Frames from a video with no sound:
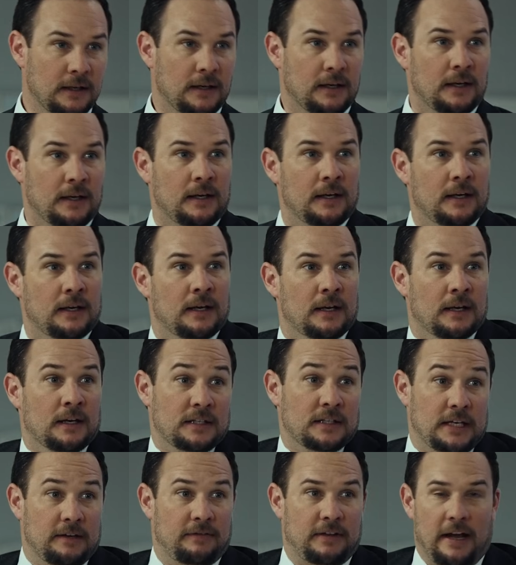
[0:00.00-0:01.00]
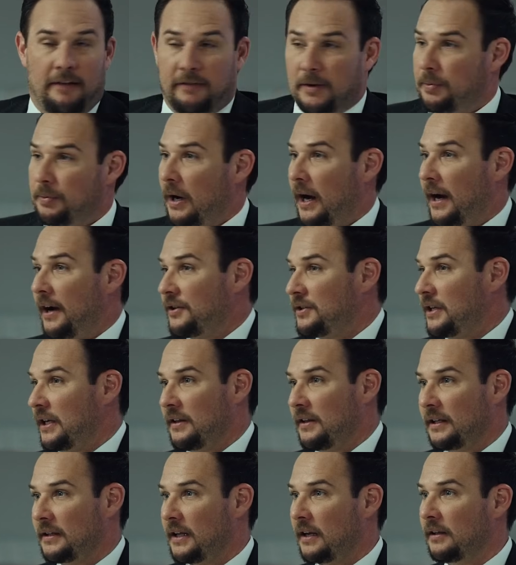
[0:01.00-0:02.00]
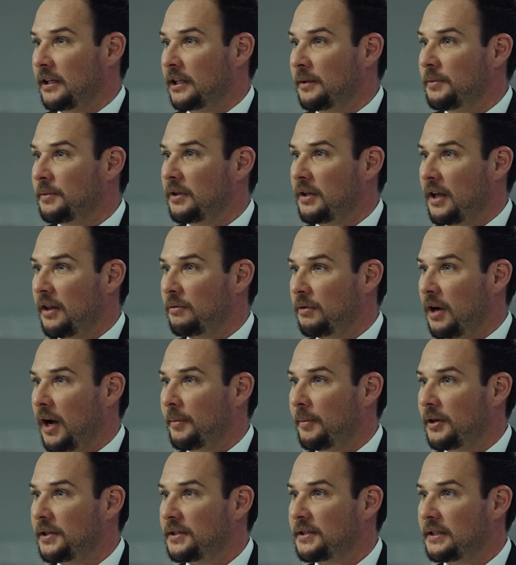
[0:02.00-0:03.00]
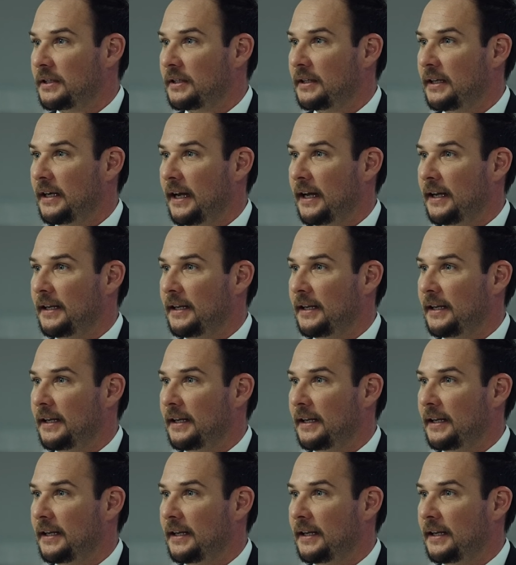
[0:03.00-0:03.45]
Brett instructs Robert to locate the owner and bring them in for questioning.